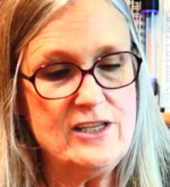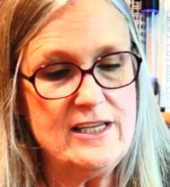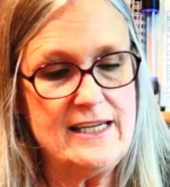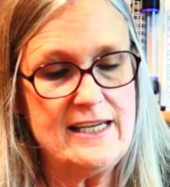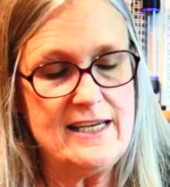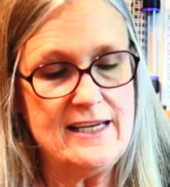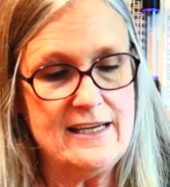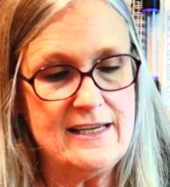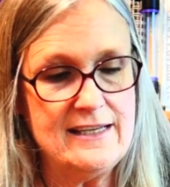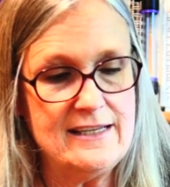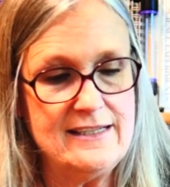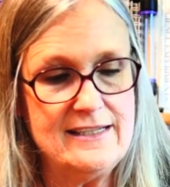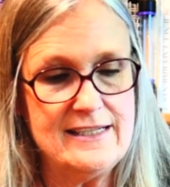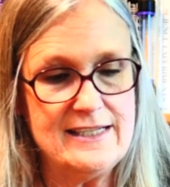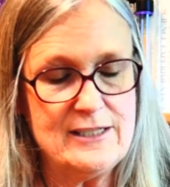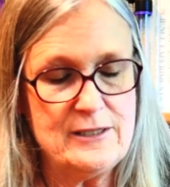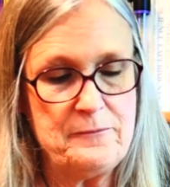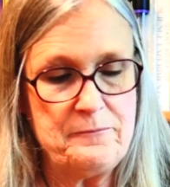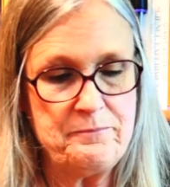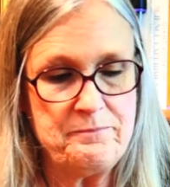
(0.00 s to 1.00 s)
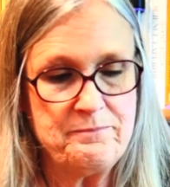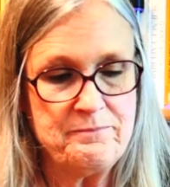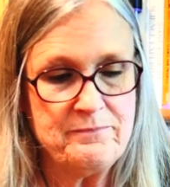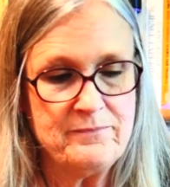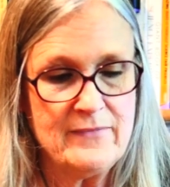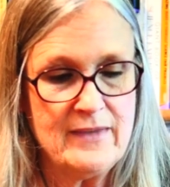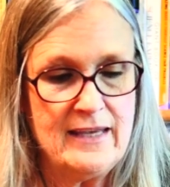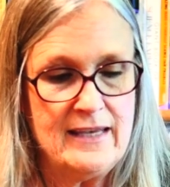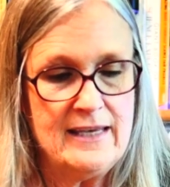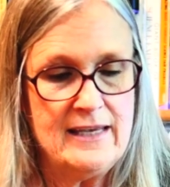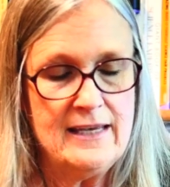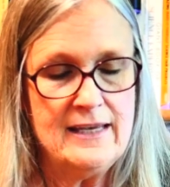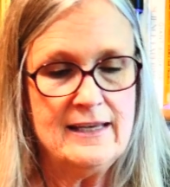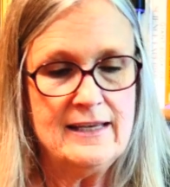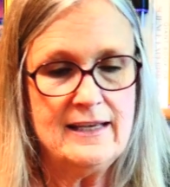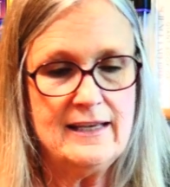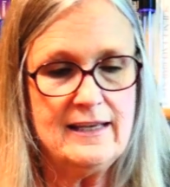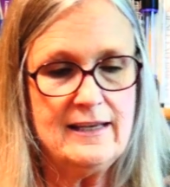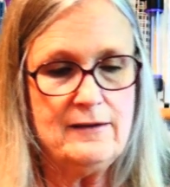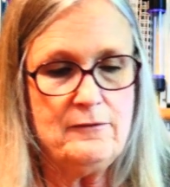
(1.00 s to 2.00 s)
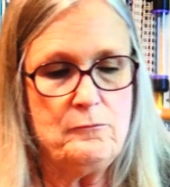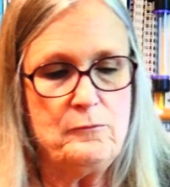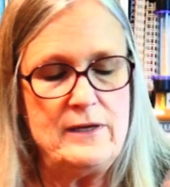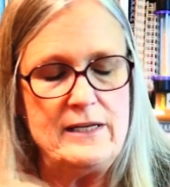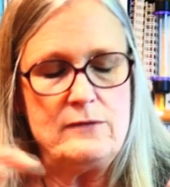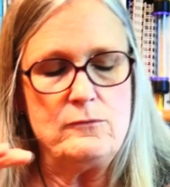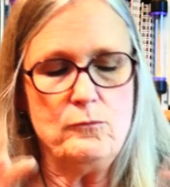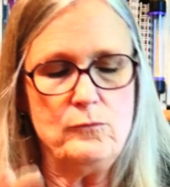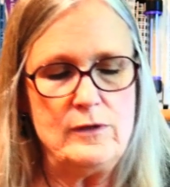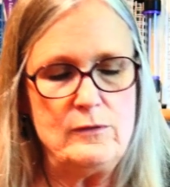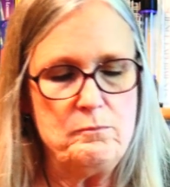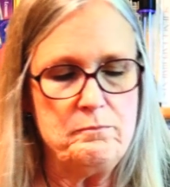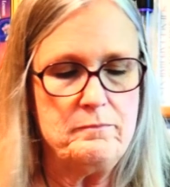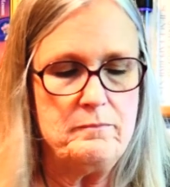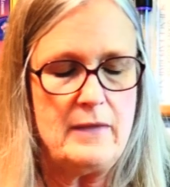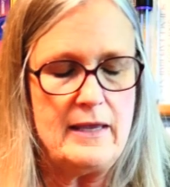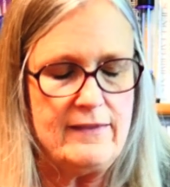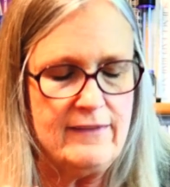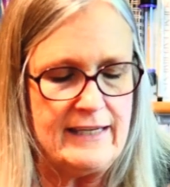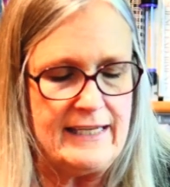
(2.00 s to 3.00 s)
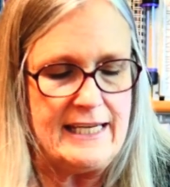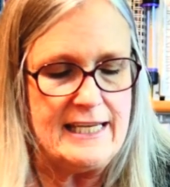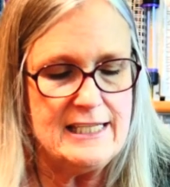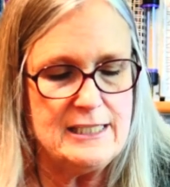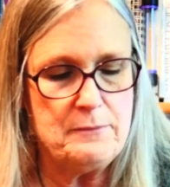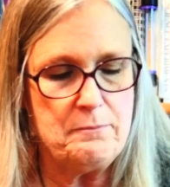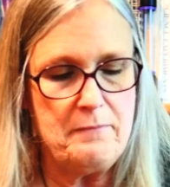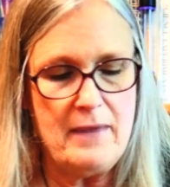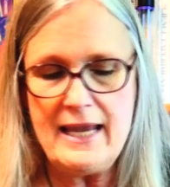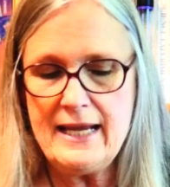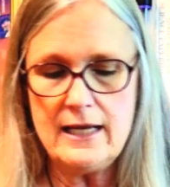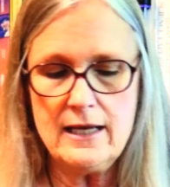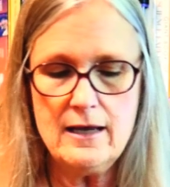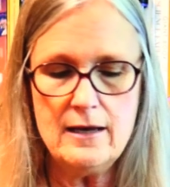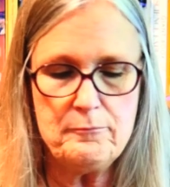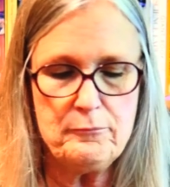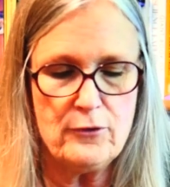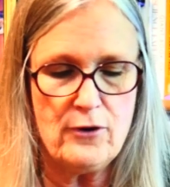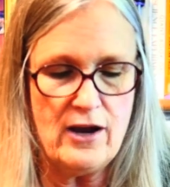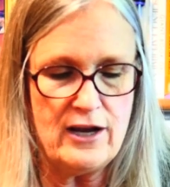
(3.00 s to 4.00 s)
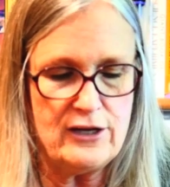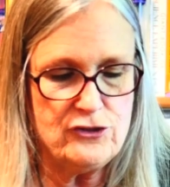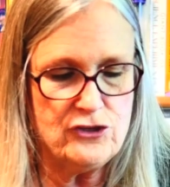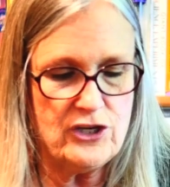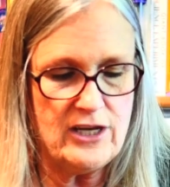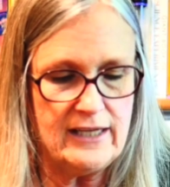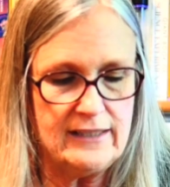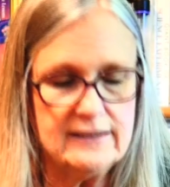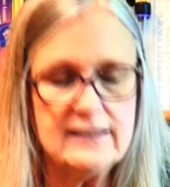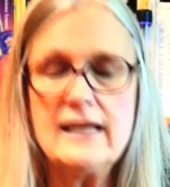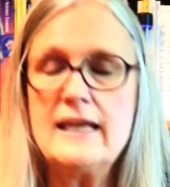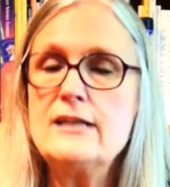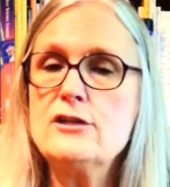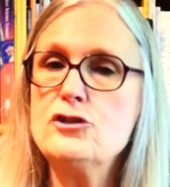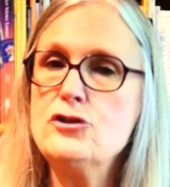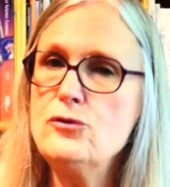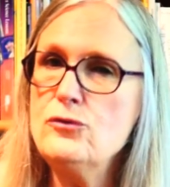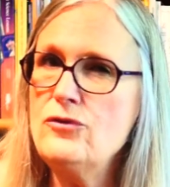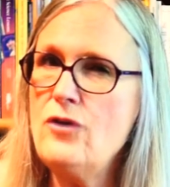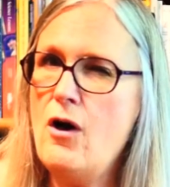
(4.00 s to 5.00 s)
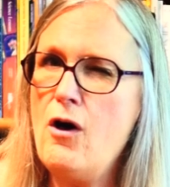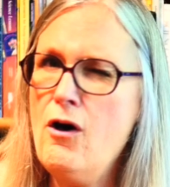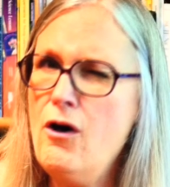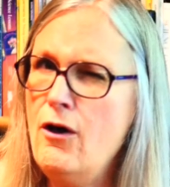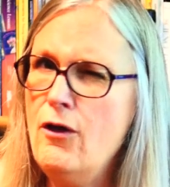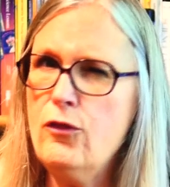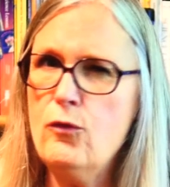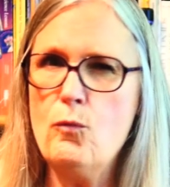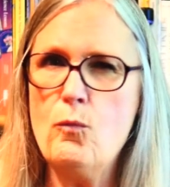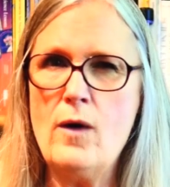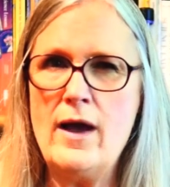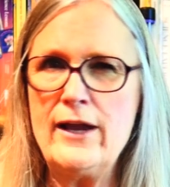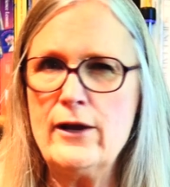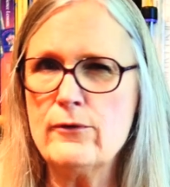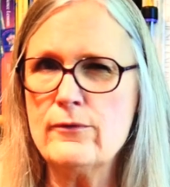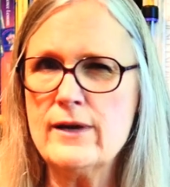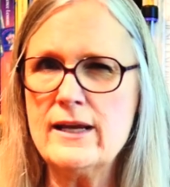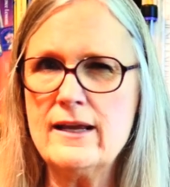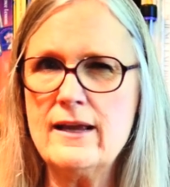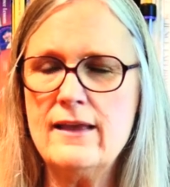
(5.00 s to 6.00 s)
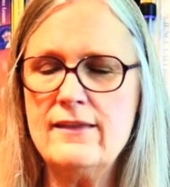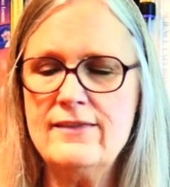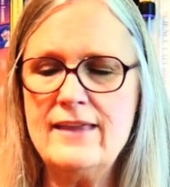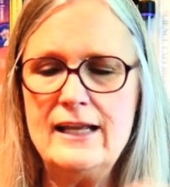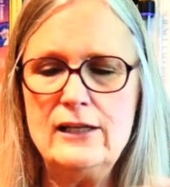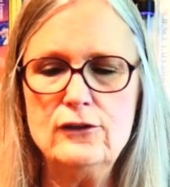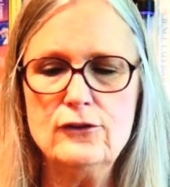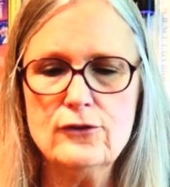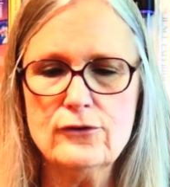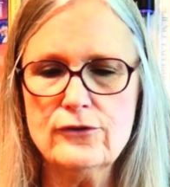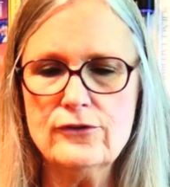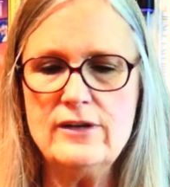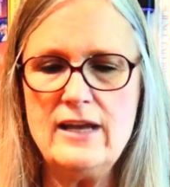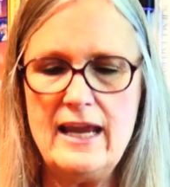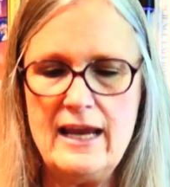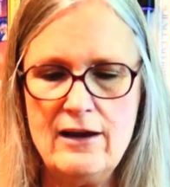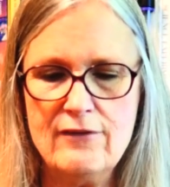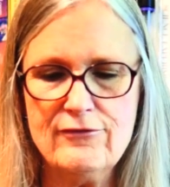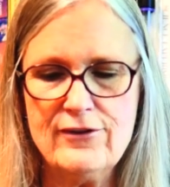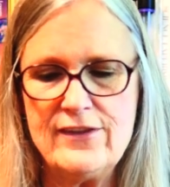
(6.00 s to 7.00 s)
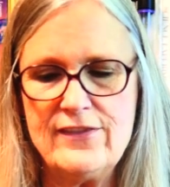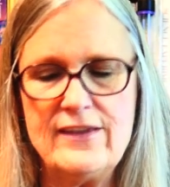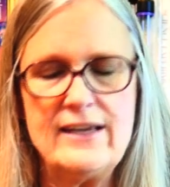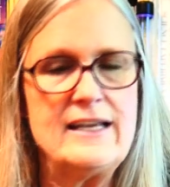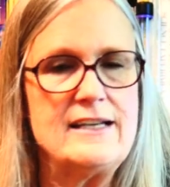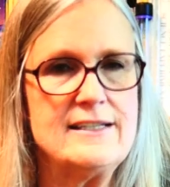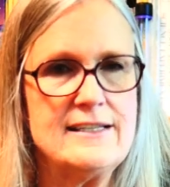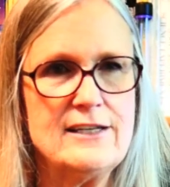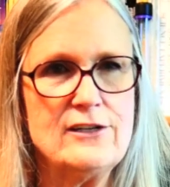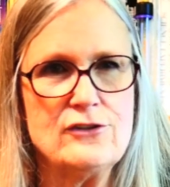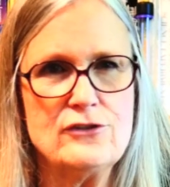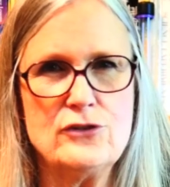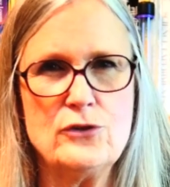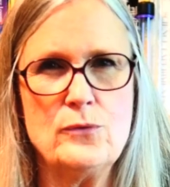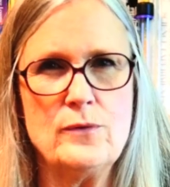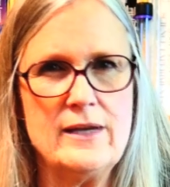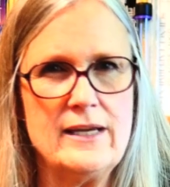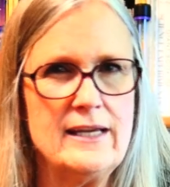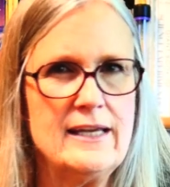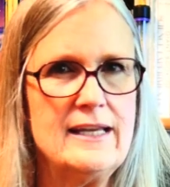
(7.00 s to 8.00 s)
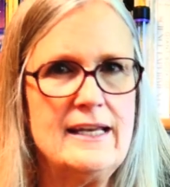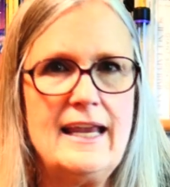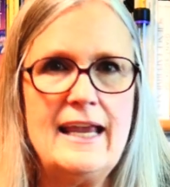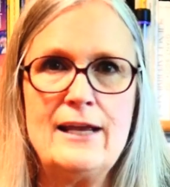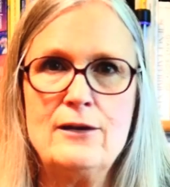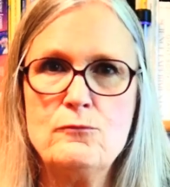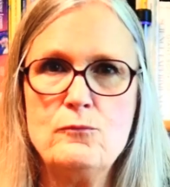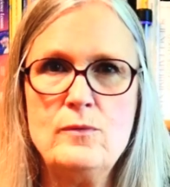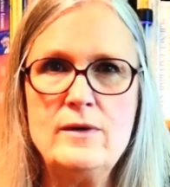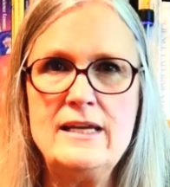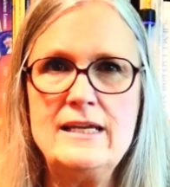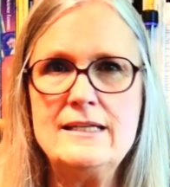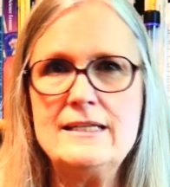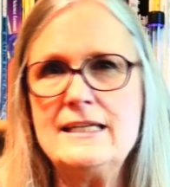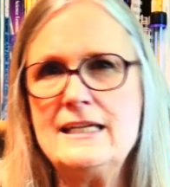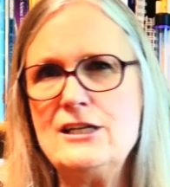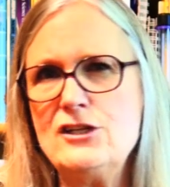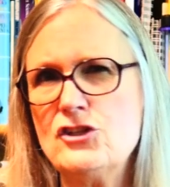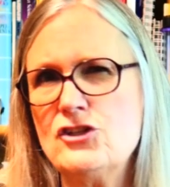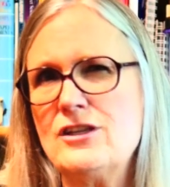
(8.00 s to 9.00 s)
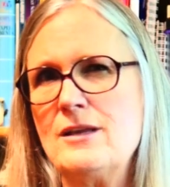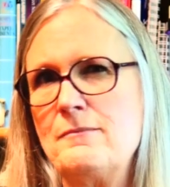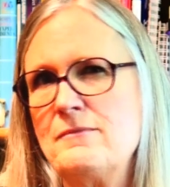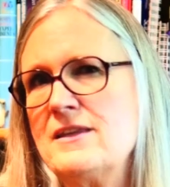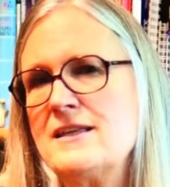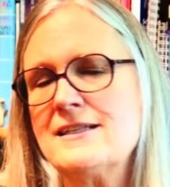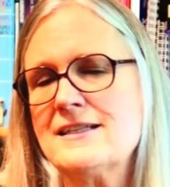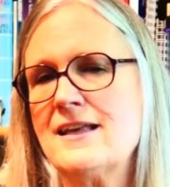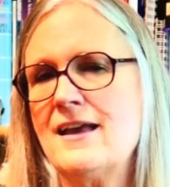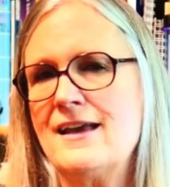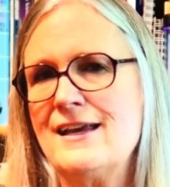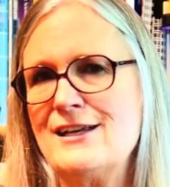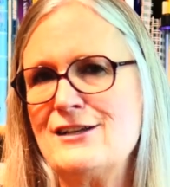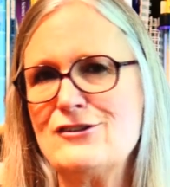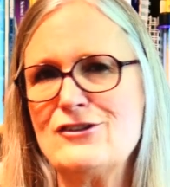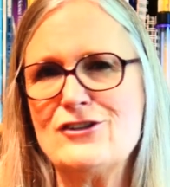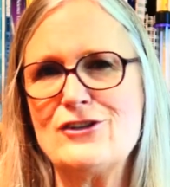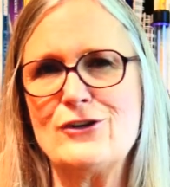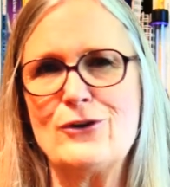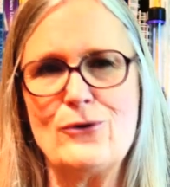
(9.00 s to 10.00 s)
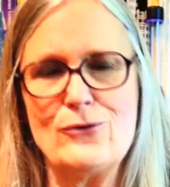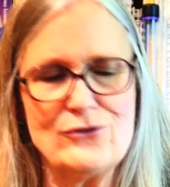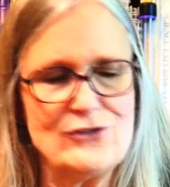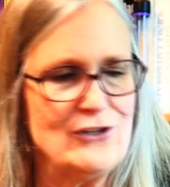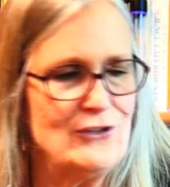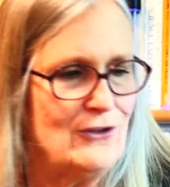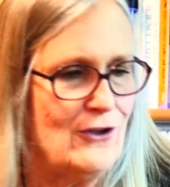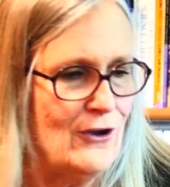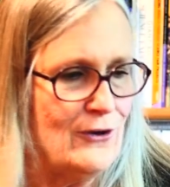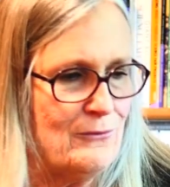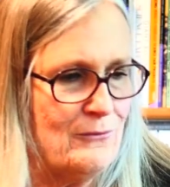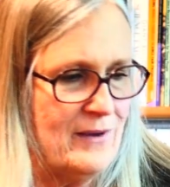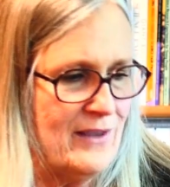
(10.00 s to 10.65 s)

the kids, we, we, the kids make a project do the, all the wiring. They learn everything as they're doing it, and we teach them the science that goes along